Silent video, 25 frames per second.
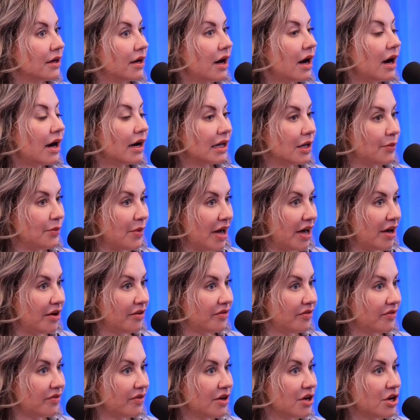
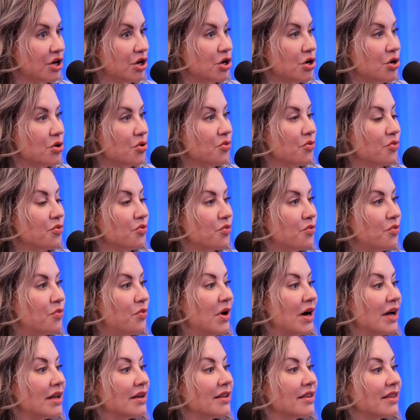IMF,
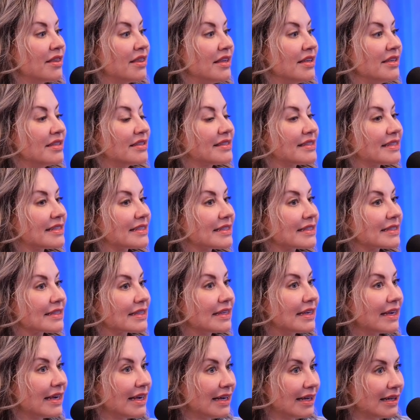but the
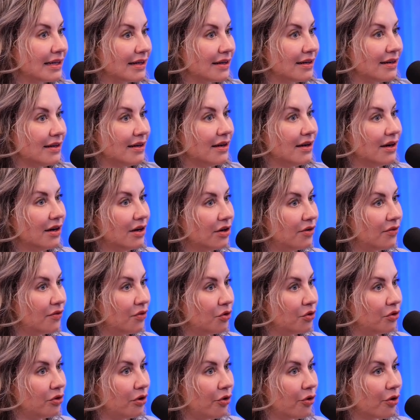skin of
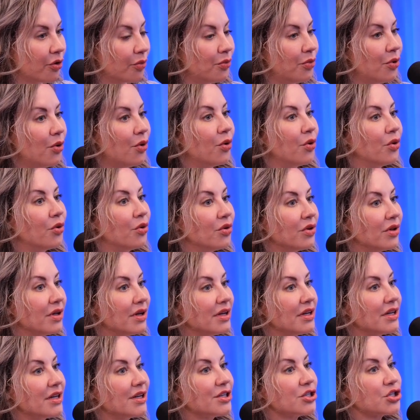the lower pole
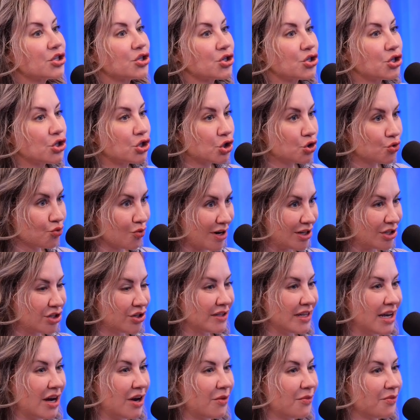
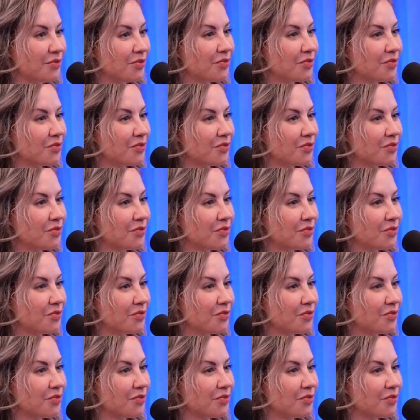stretches out.